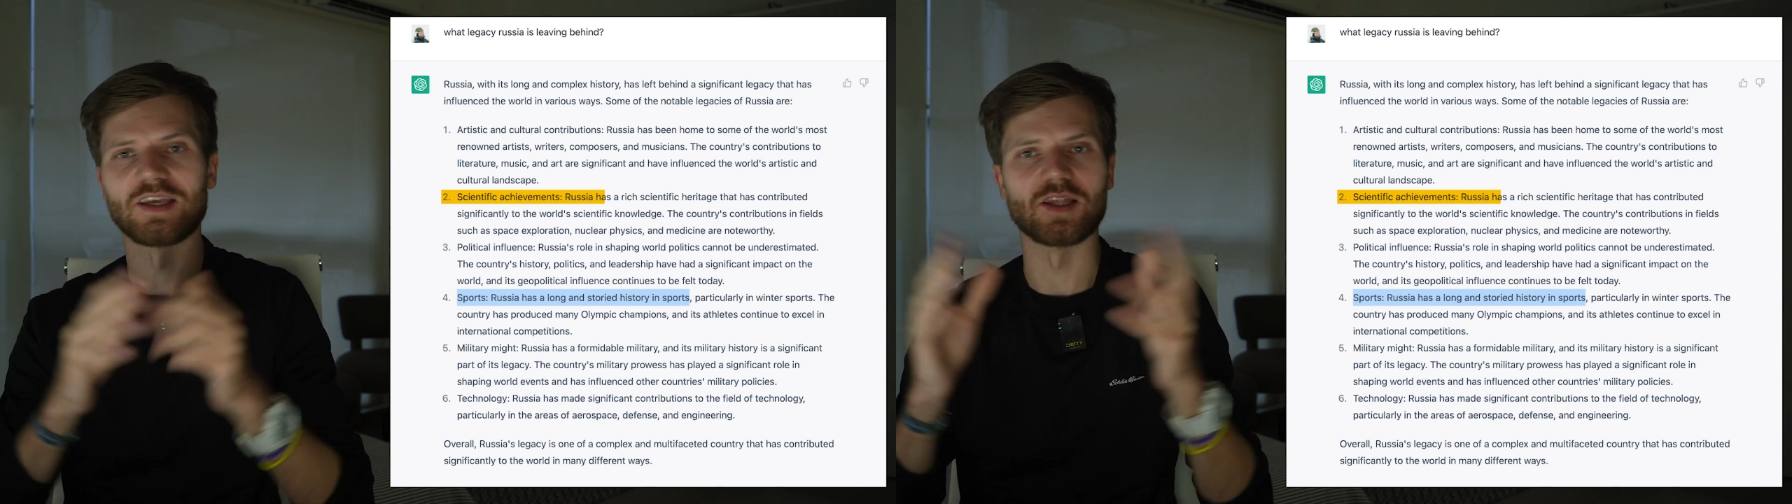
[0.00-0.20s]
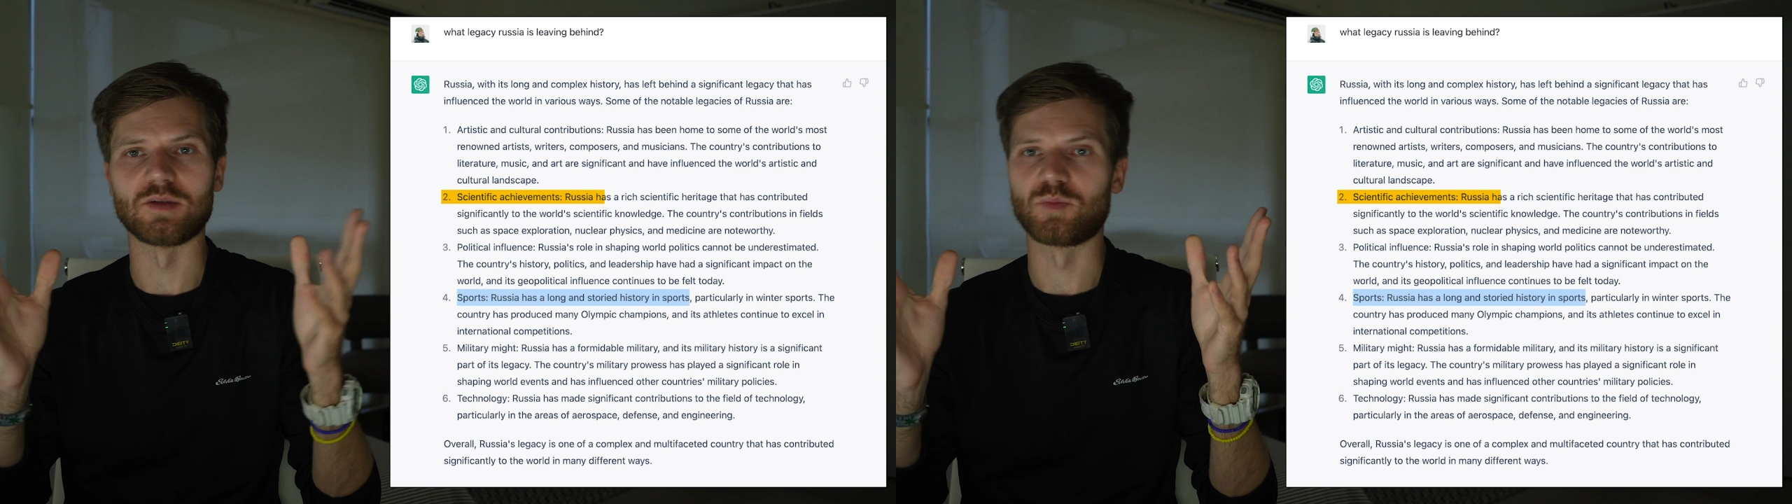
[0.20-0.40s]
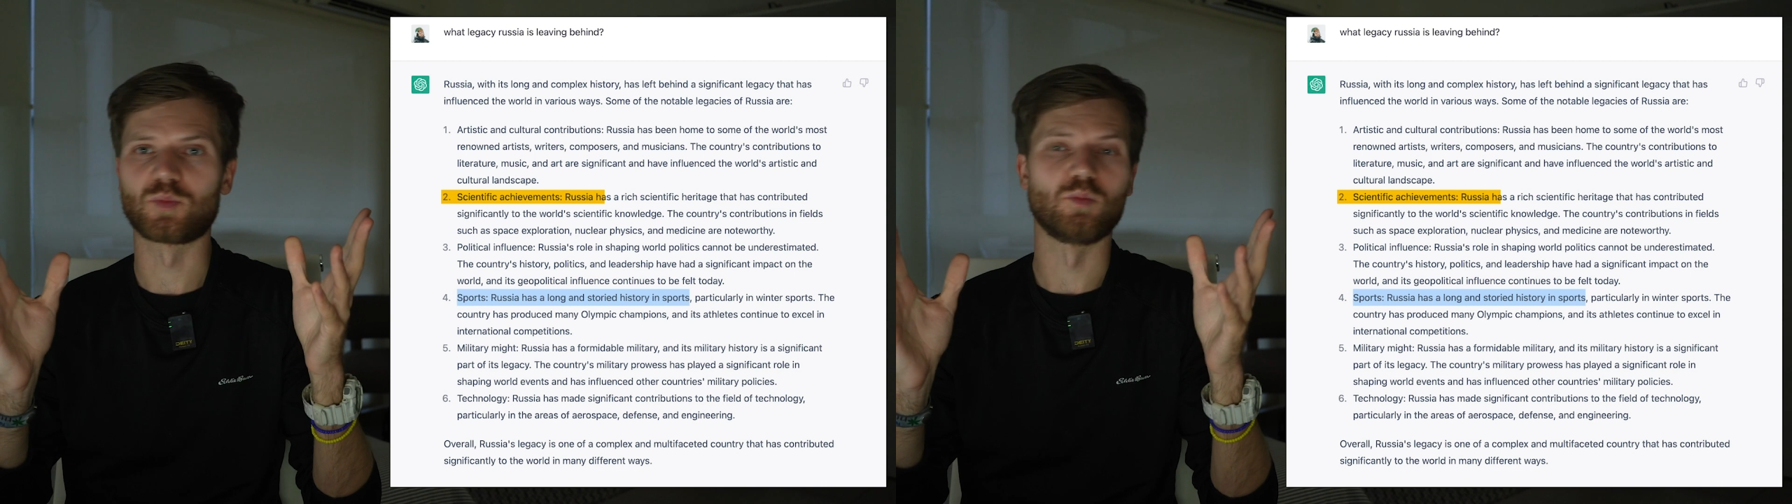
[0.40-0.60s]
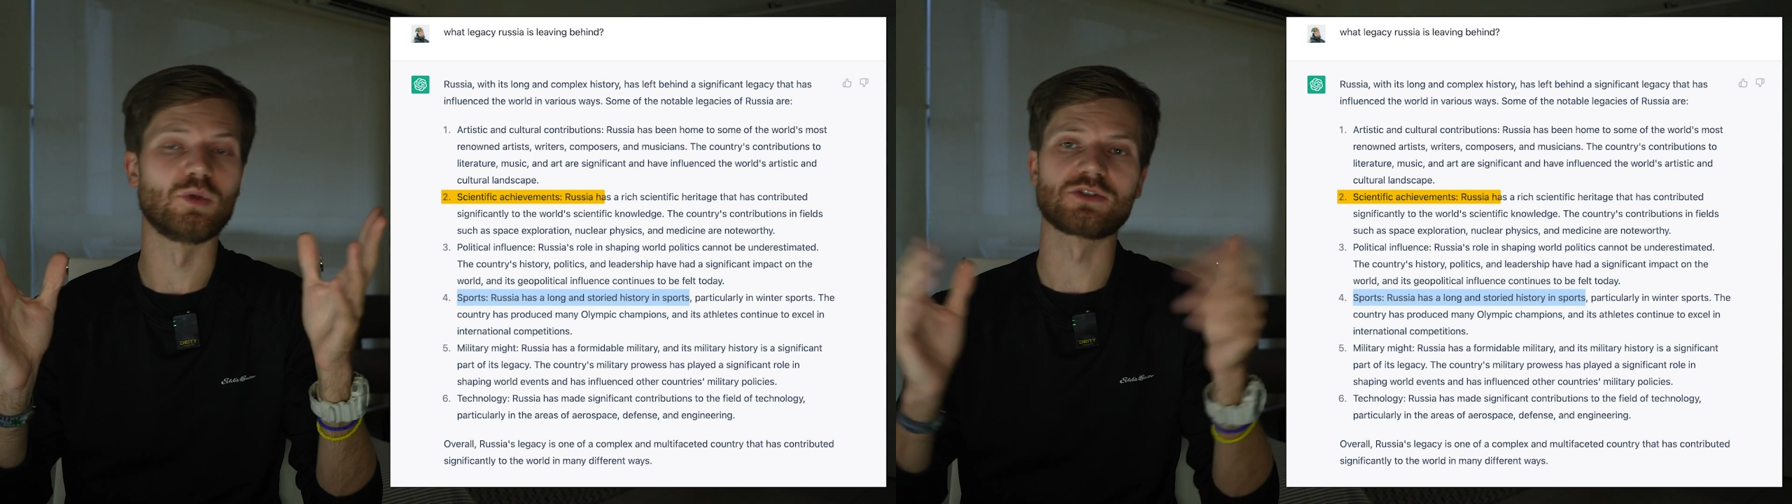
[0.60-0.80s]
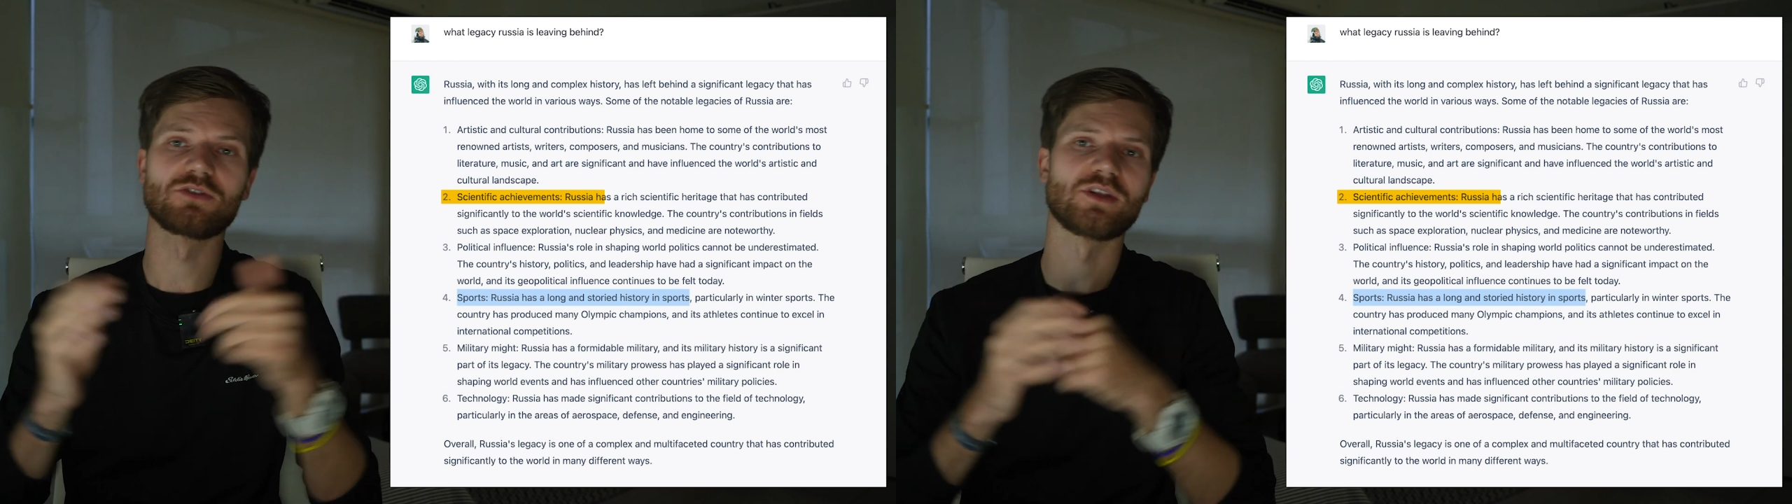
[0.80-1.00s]
and
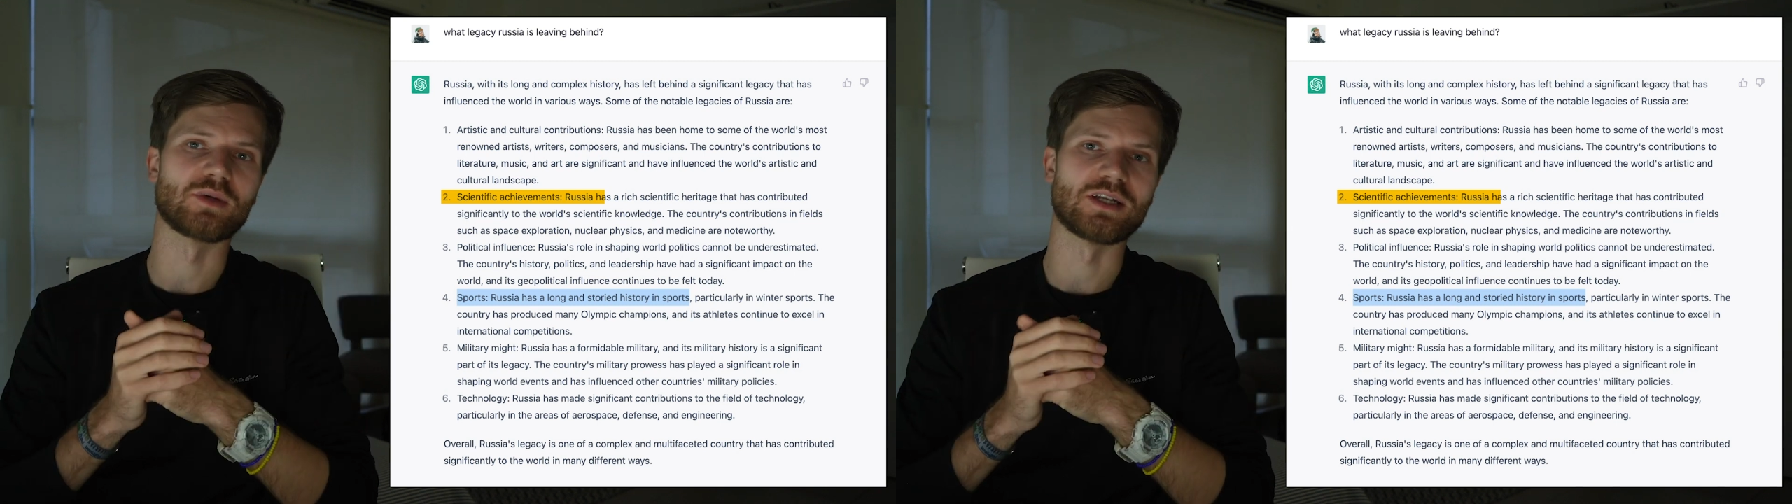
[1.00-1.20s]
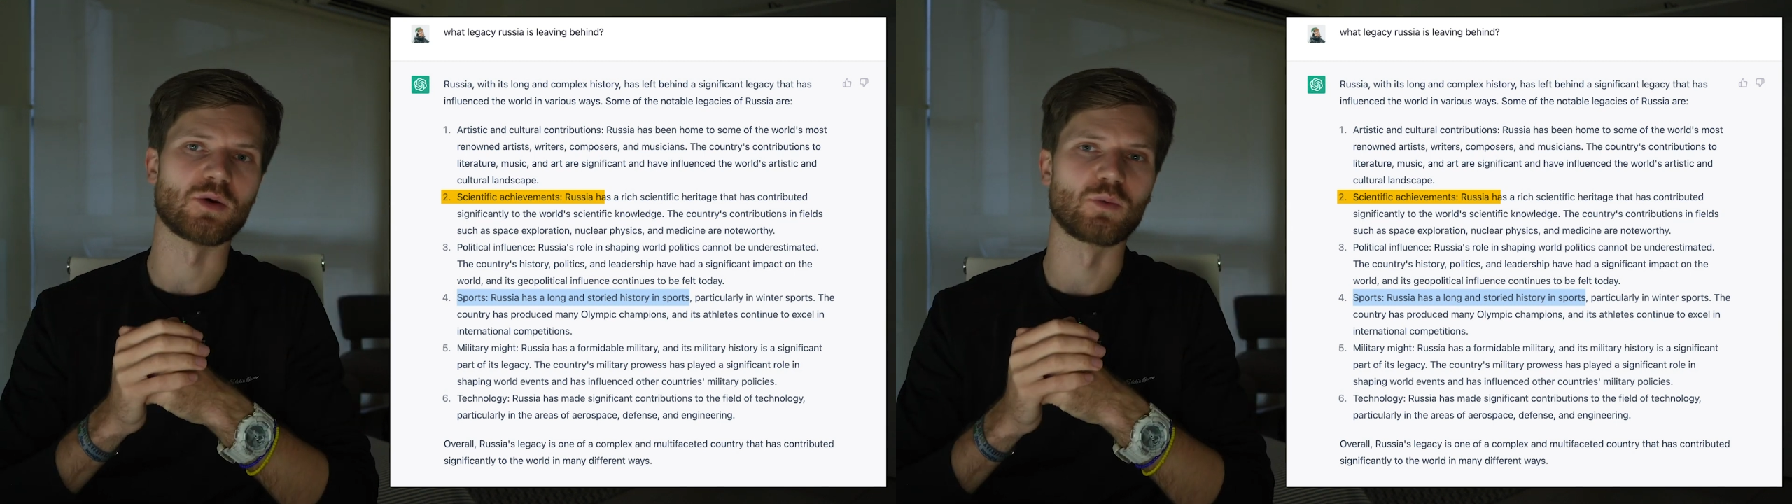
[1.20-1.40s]
most of them are now